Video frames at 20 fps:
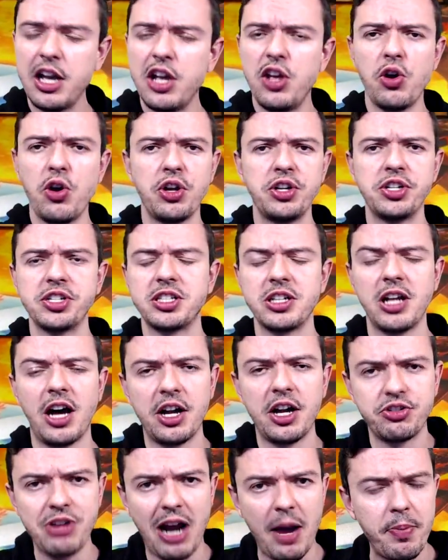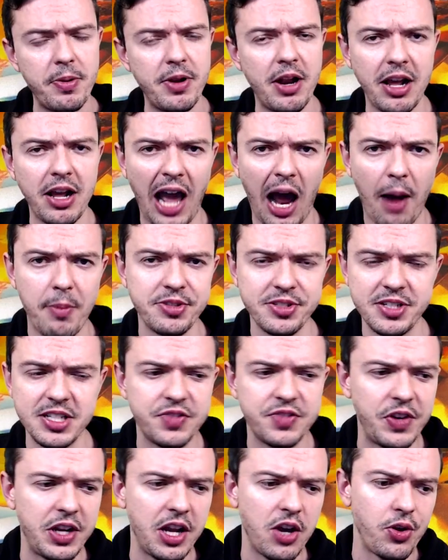you can just uh, drop it in the comments of this
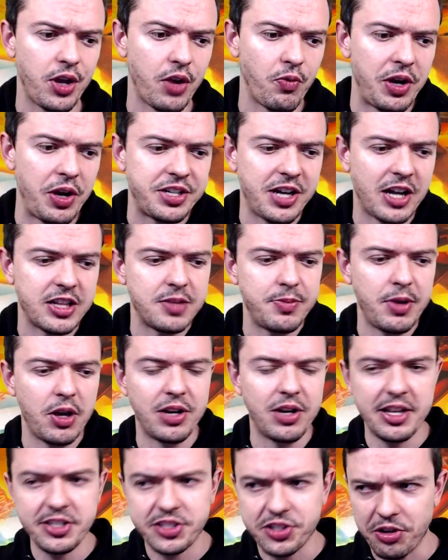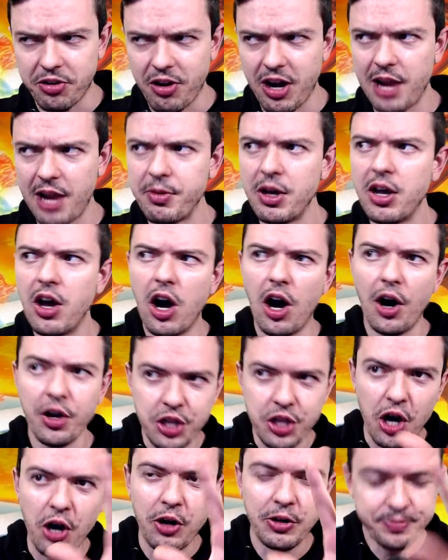video. You can reach out to me on Instagram.
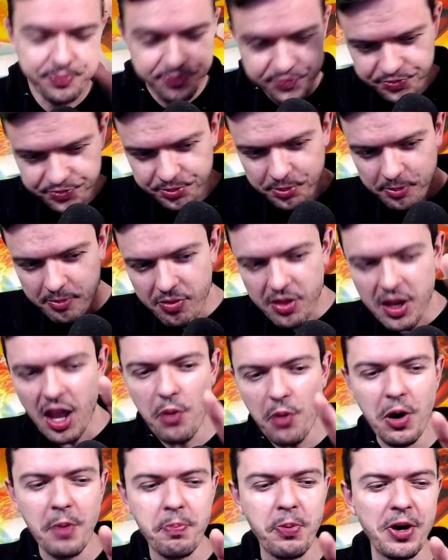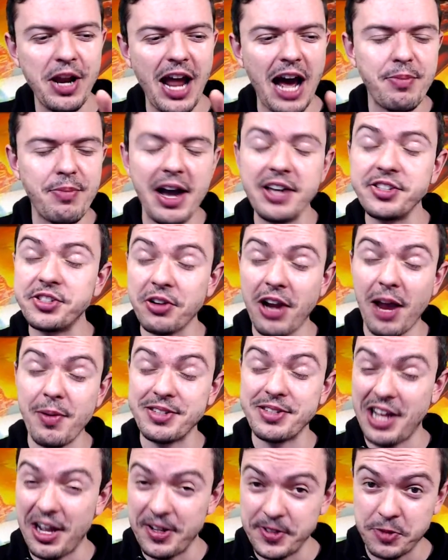Although, I want to point out, my Instagram is a
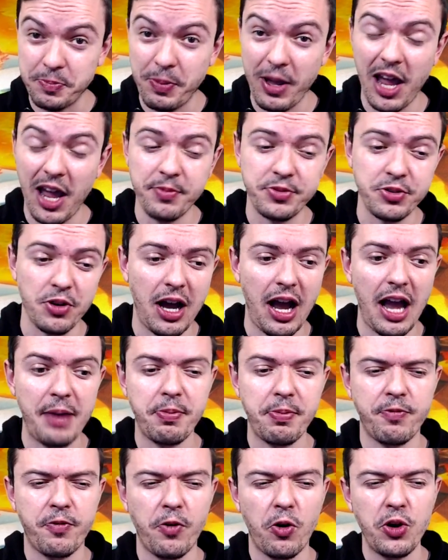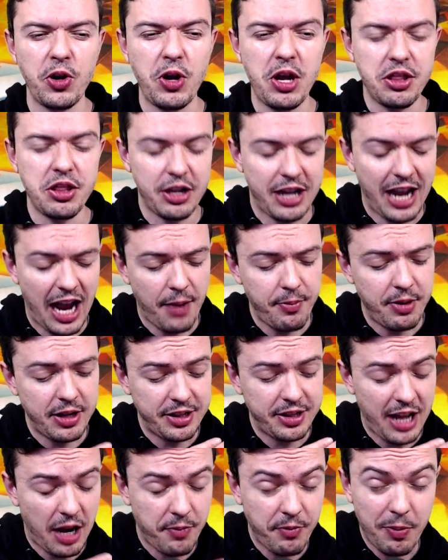lot of spam, so I prefer you either comment
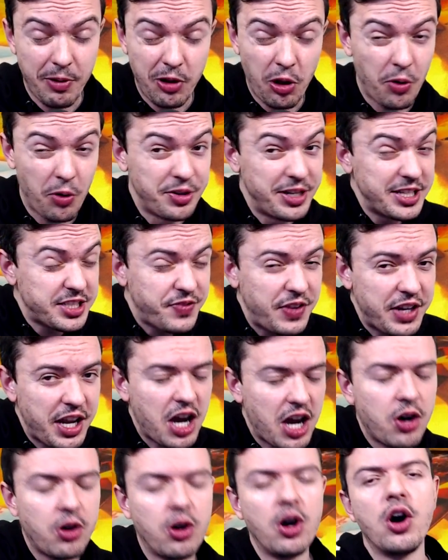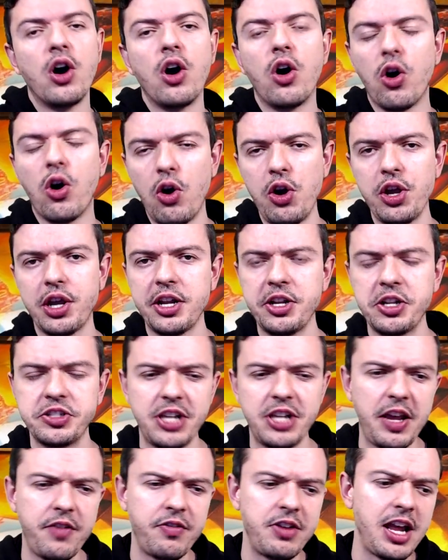down below in this video or you can just
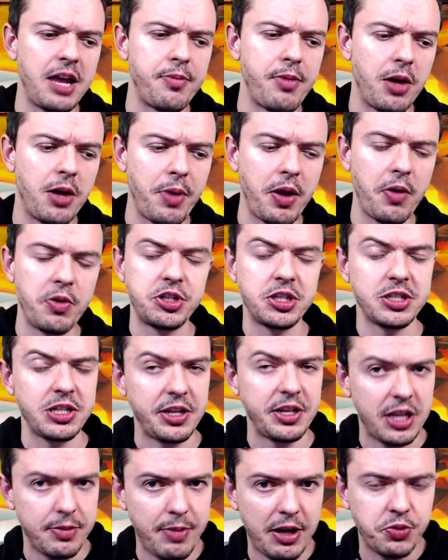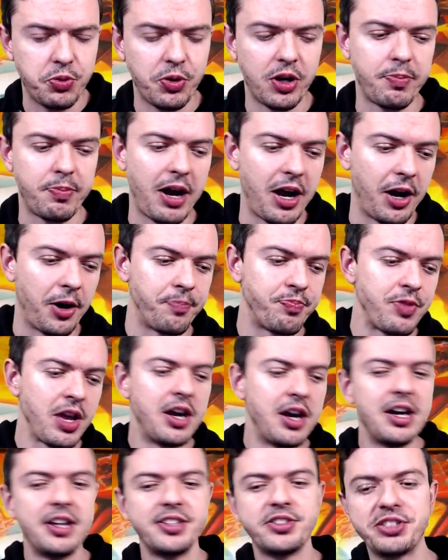even email me, which is linked in my Twitter bio.
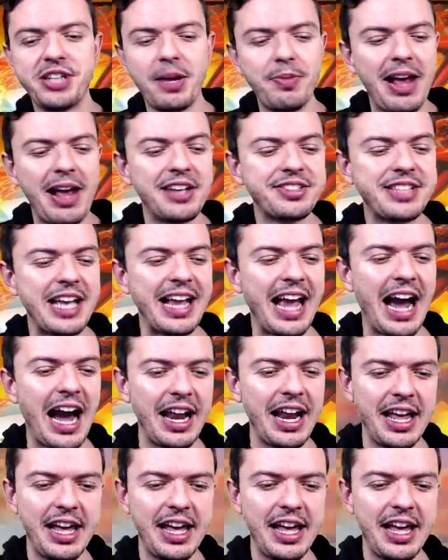So something else I got